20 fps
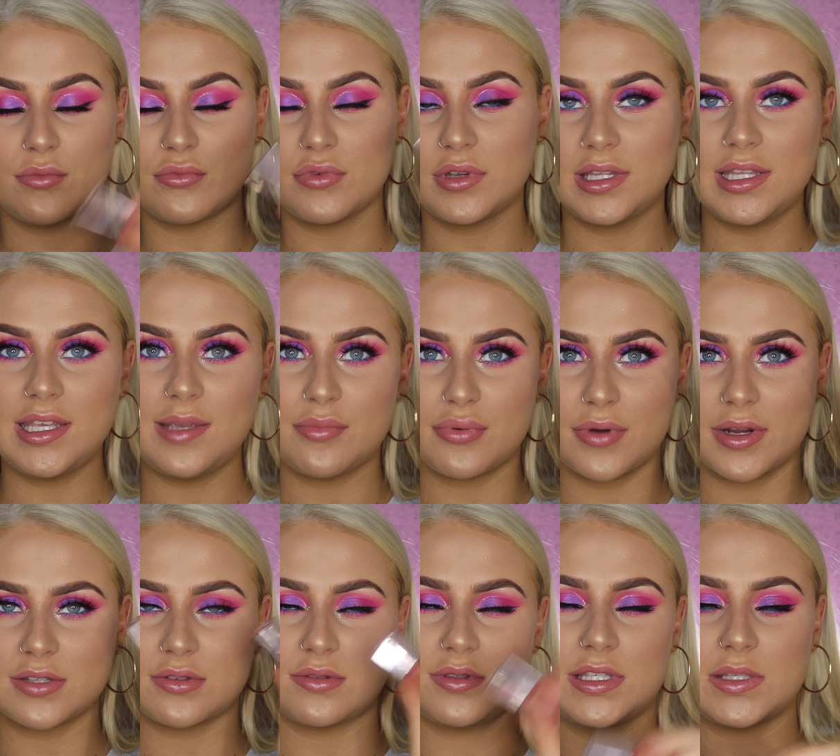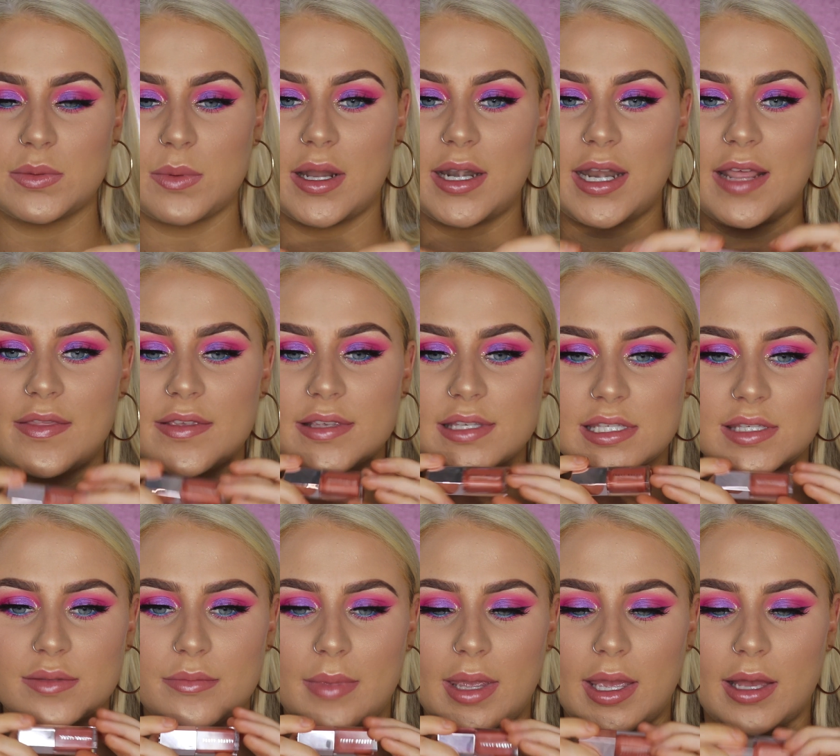Really impressed with this one, and the
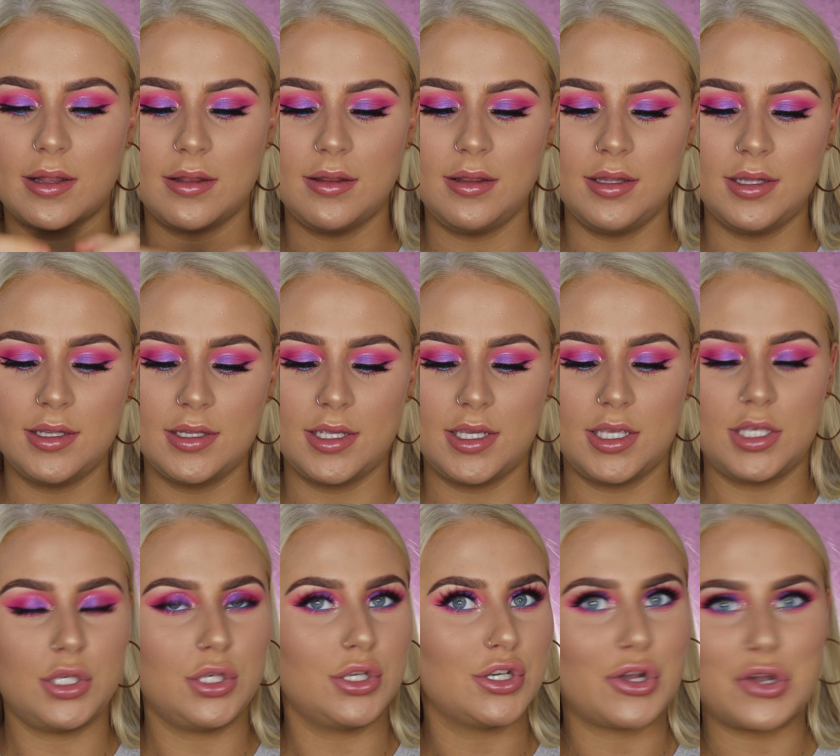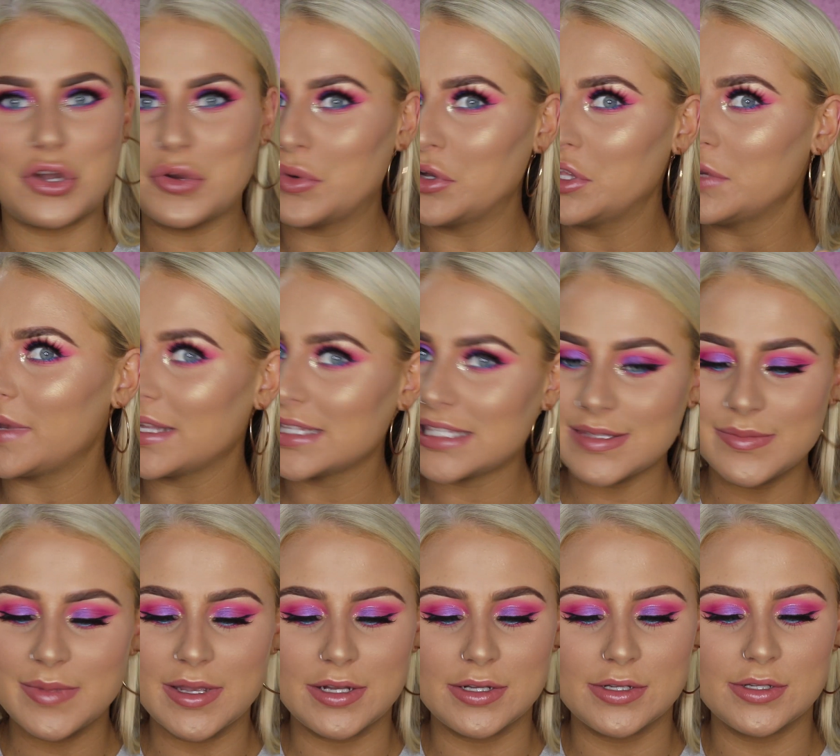smell. You know I'm all about
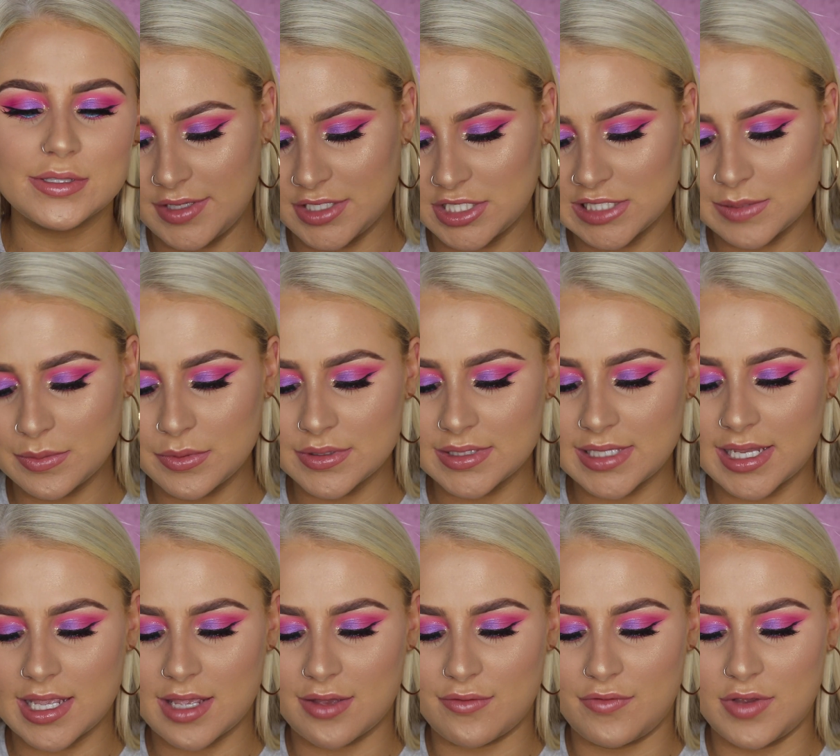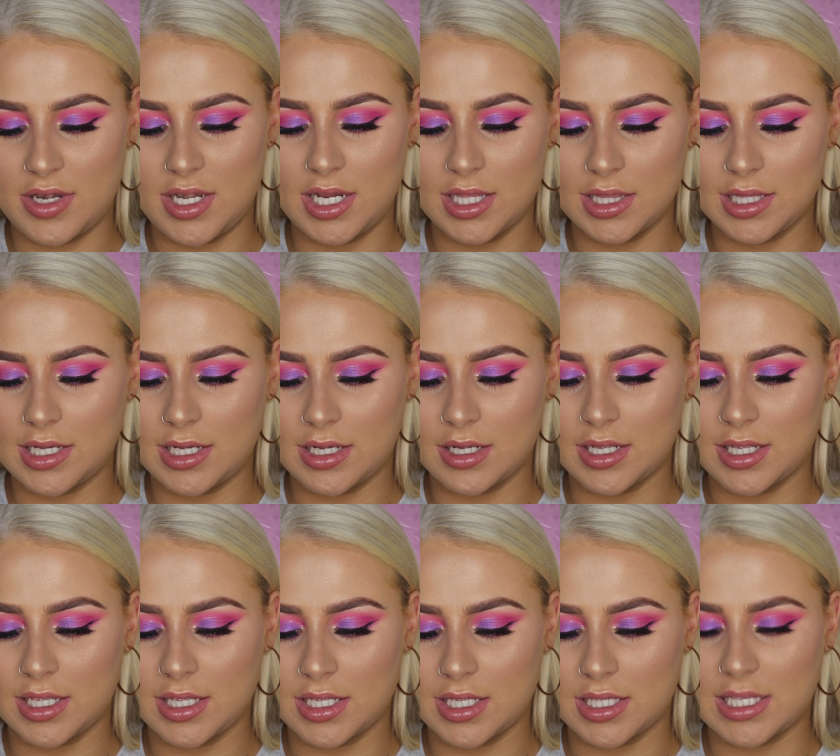smells. It just smells like a vanilla
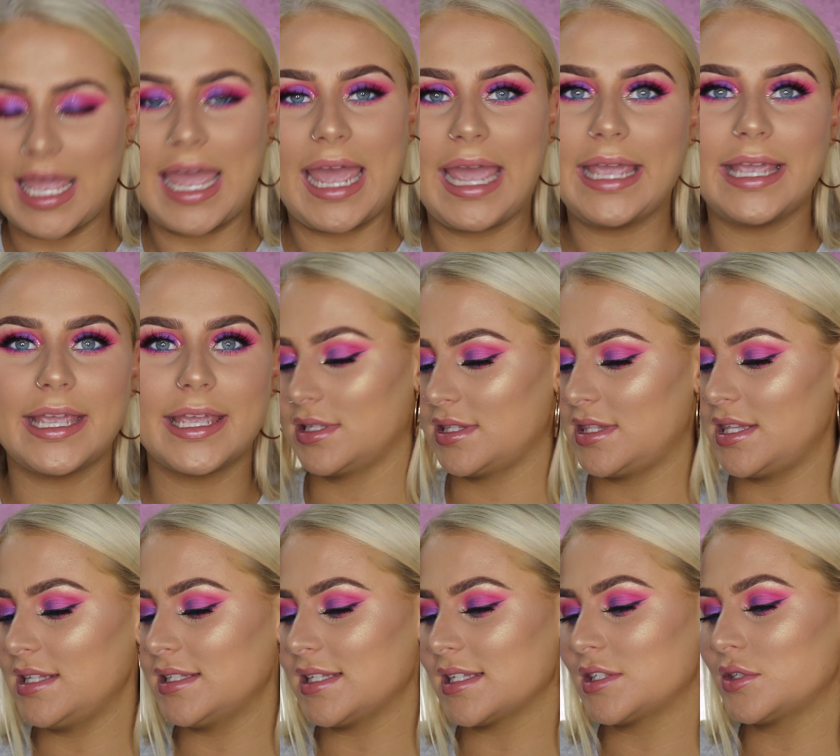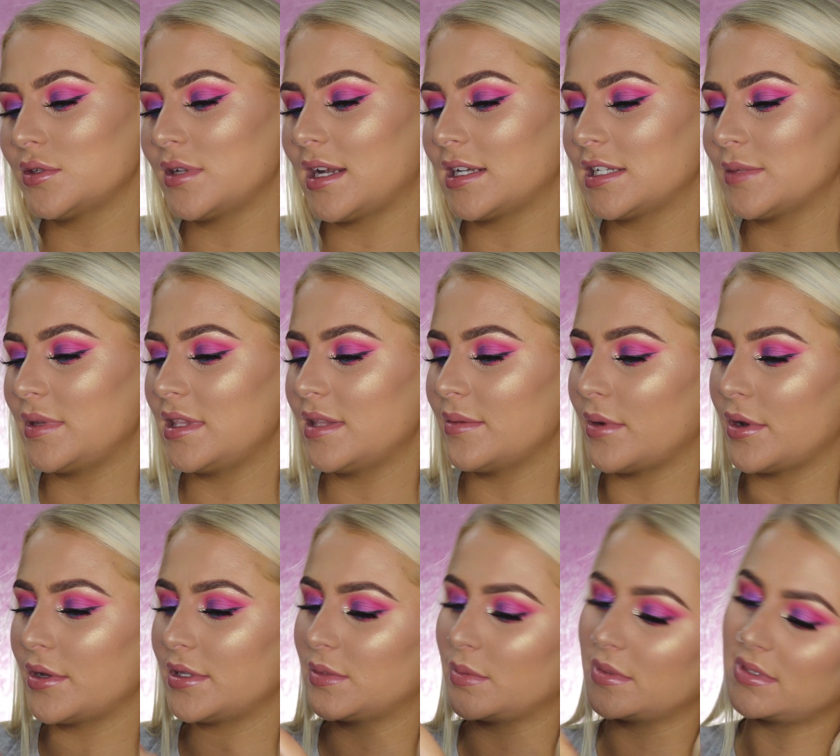cake. The things that stood out to me the
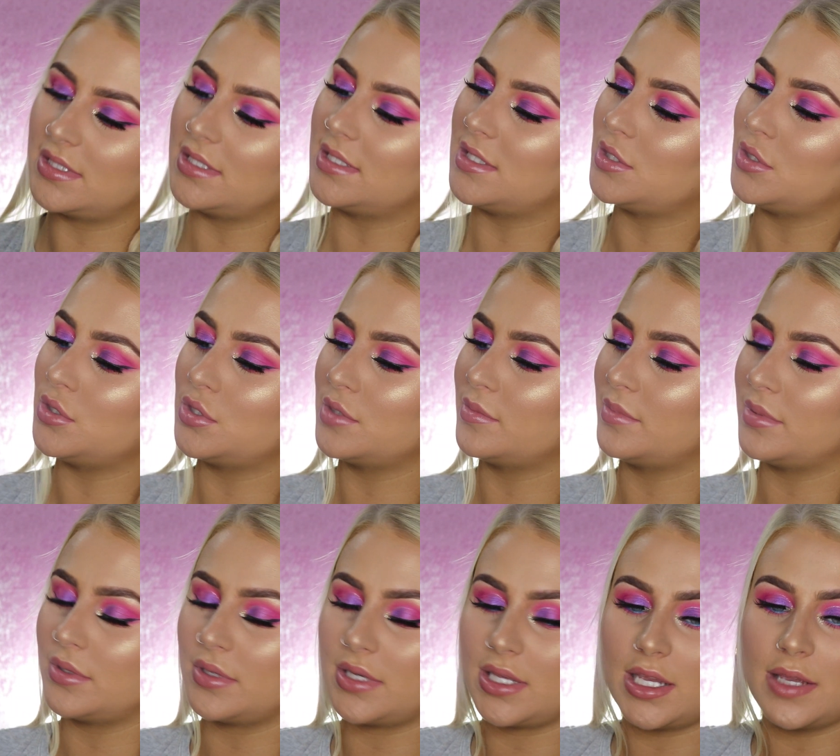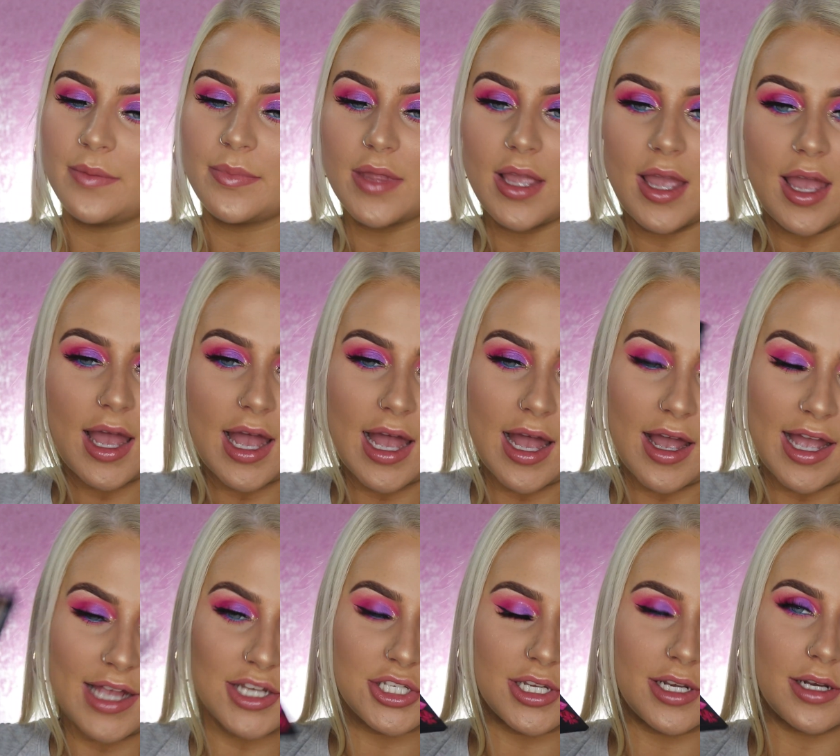most was this Huda Beauty
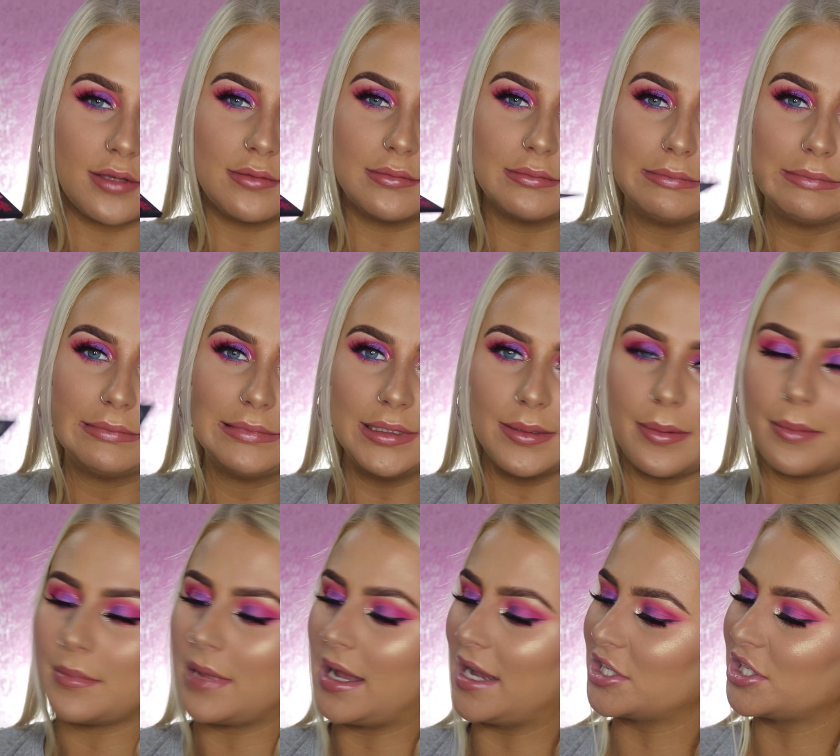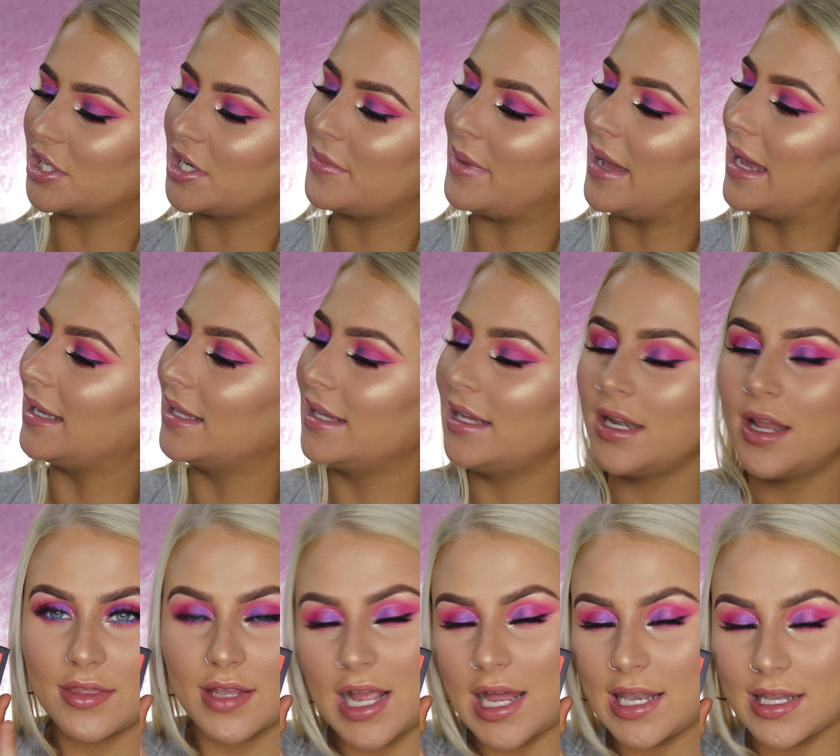eyeshadow
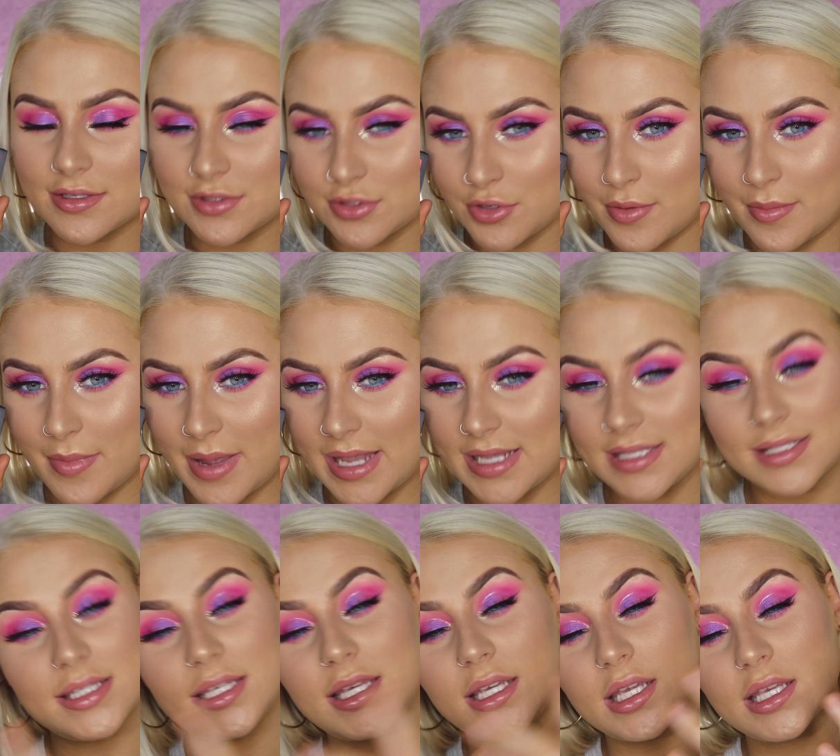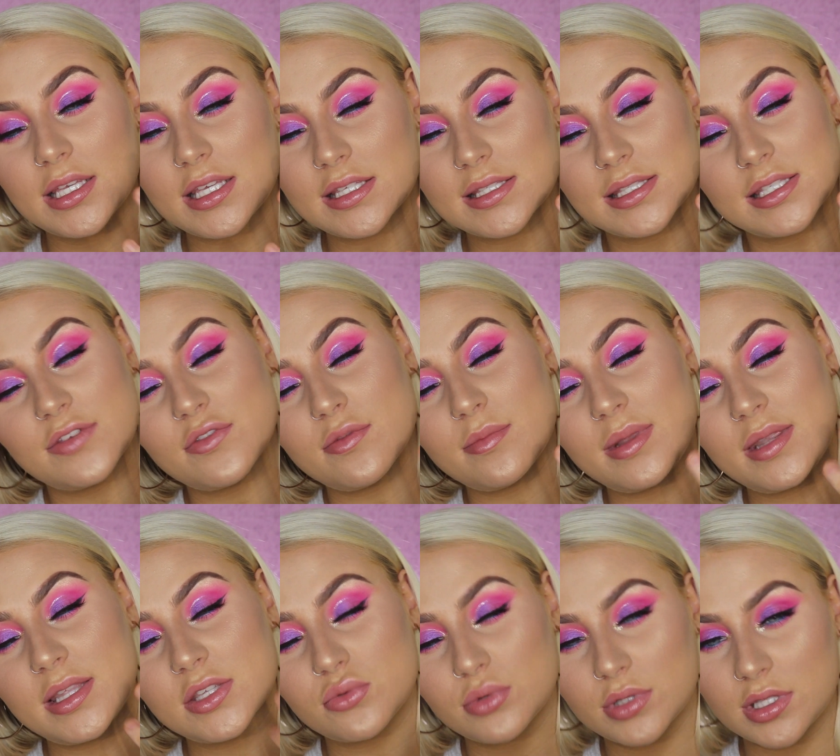palette. The colors are amazing. It's given me
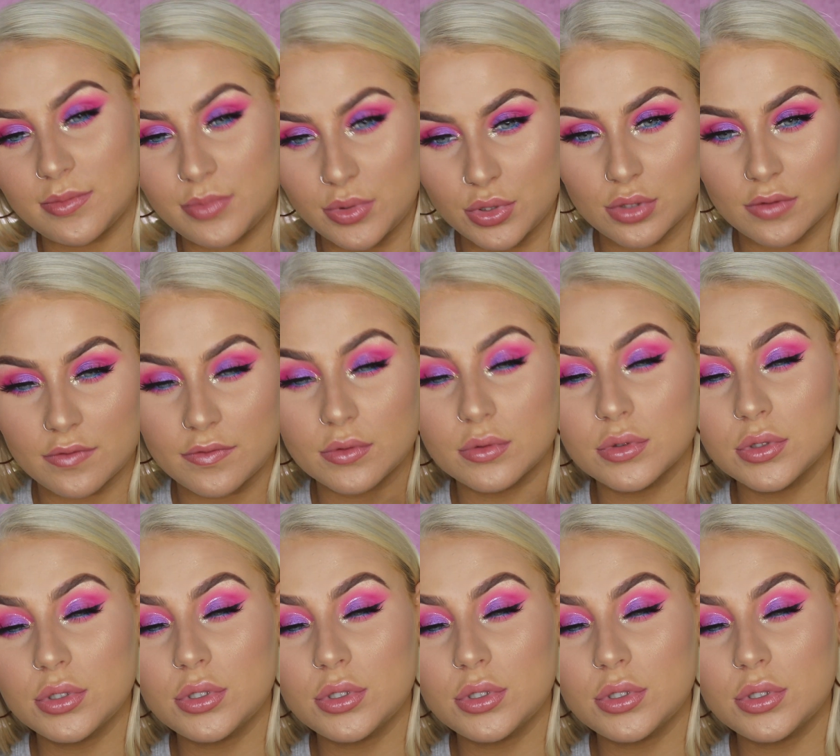this really beautiful